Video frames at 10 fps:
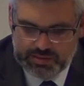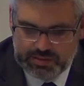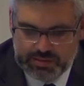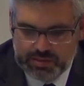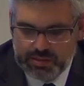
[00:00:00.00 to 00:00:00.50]
on
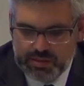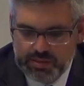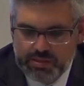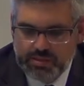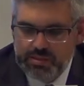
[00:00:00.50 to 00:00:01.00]
this
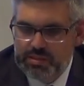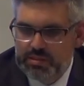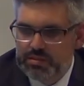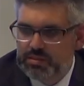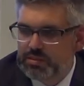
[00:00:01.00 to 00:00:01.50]
issue? And we'll
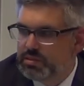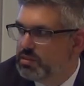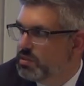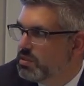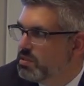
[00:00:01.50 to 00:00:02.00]
start
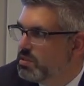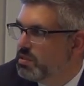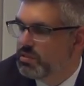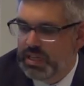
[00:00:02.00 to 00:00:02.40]
with you, Dan.